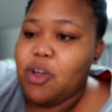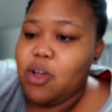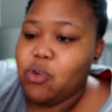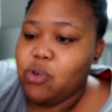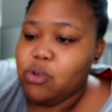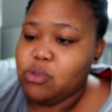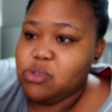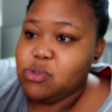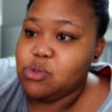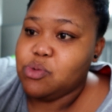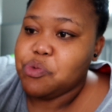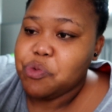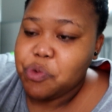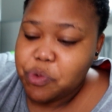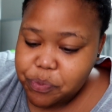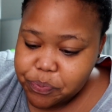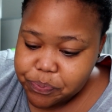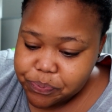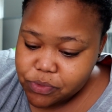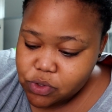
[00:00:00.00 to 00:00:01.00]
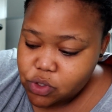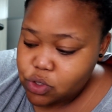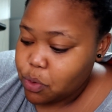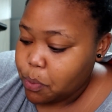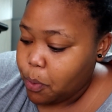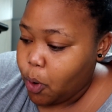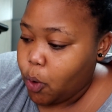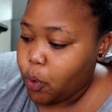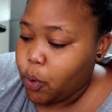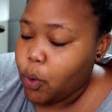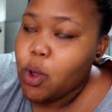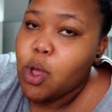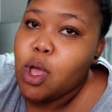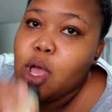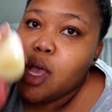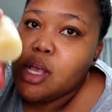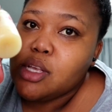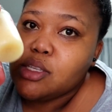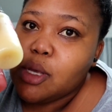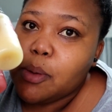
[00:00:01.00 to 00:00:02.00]
I go to school tomorrow.
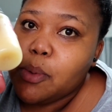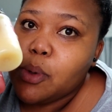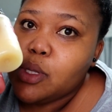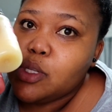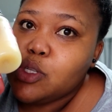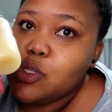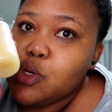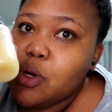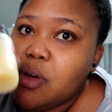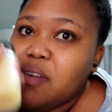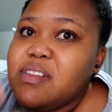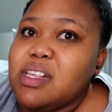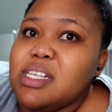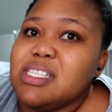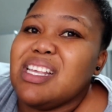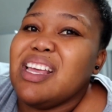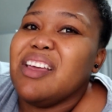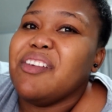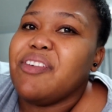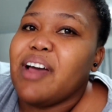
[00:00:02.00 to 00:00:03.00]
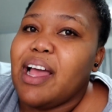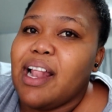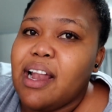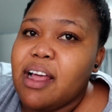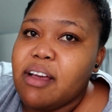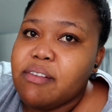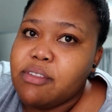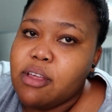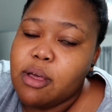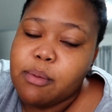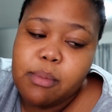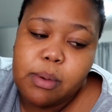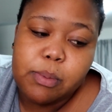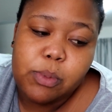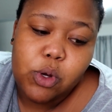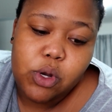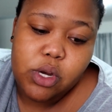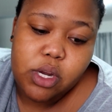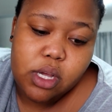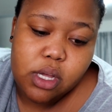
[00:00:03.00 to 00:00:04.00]
So I bought 2 of these. If I love them, I'm
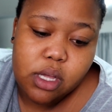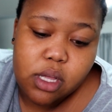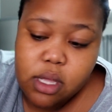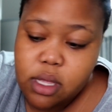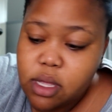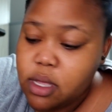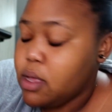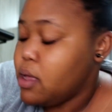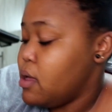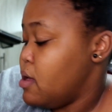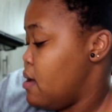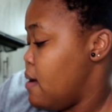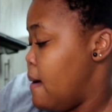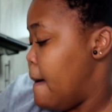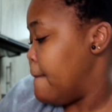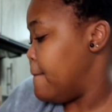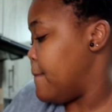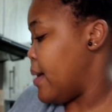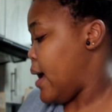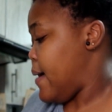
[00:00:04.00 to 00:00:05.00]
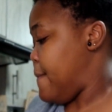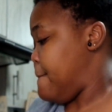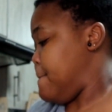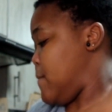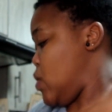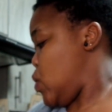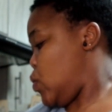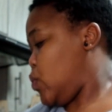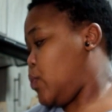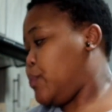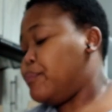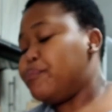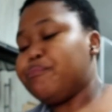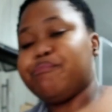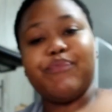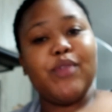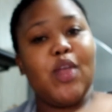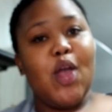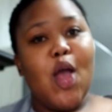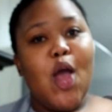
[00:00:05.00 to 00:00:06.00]
gonna buy more.
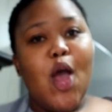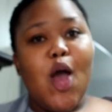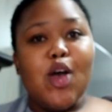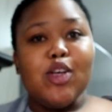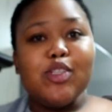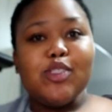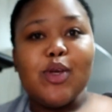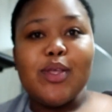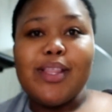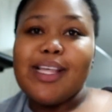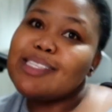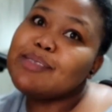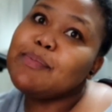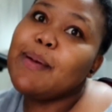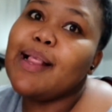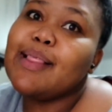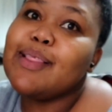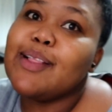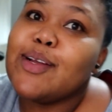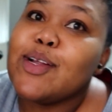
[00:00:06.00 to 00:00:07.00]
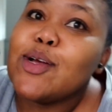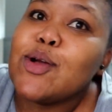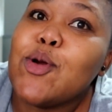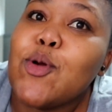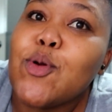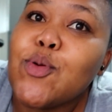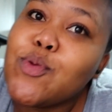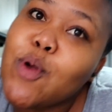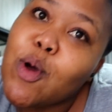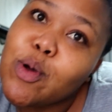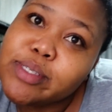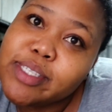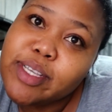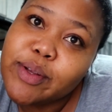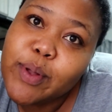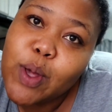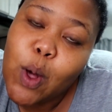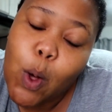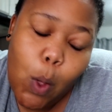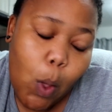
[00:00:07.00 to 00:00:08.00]
So that's my little
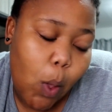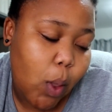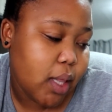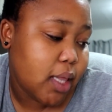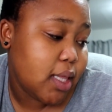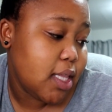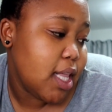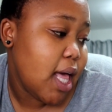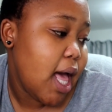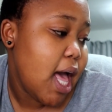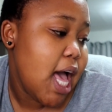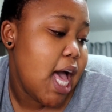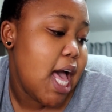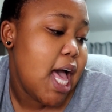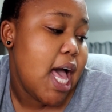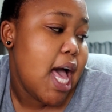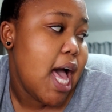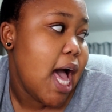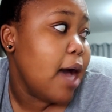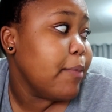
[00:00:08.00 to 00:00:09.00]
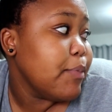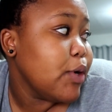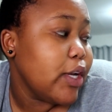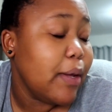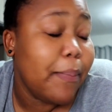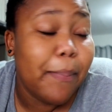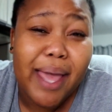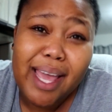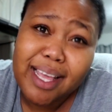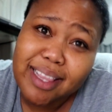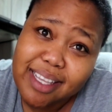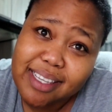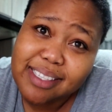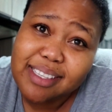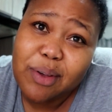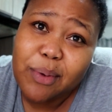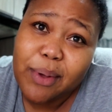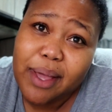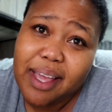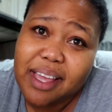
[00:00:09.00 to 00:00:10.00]
grocery haul. I'm gonna pack this
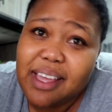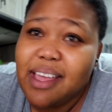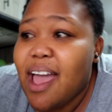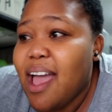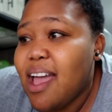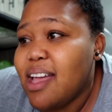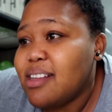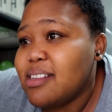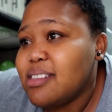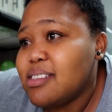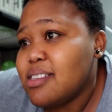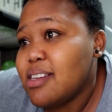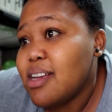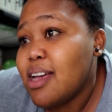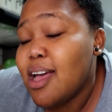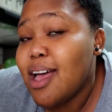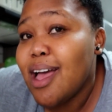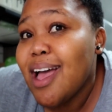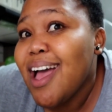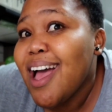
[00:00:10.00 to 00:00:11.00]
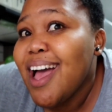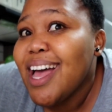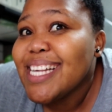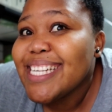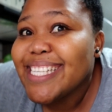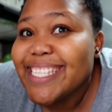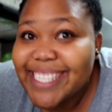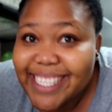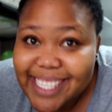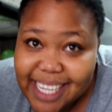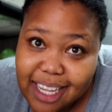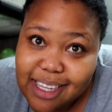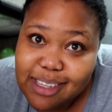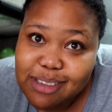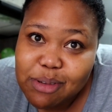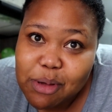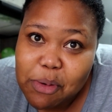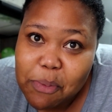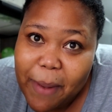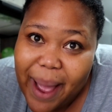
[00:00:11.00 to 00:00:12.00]
away and start
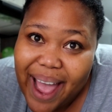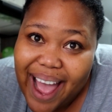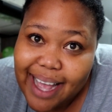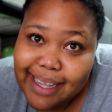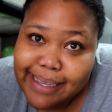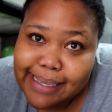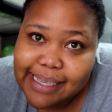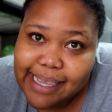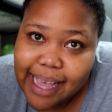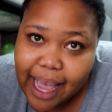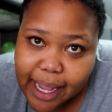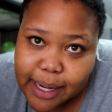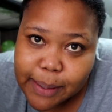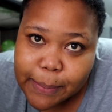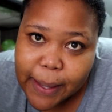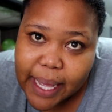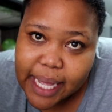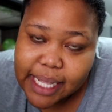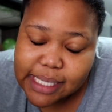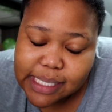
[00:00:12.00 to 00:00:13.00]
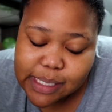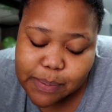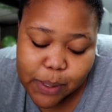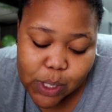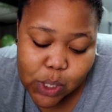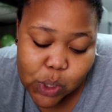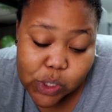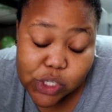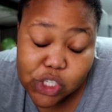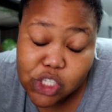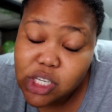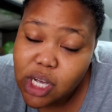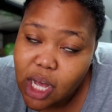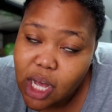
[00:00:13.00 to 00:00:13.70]
doing my assignments because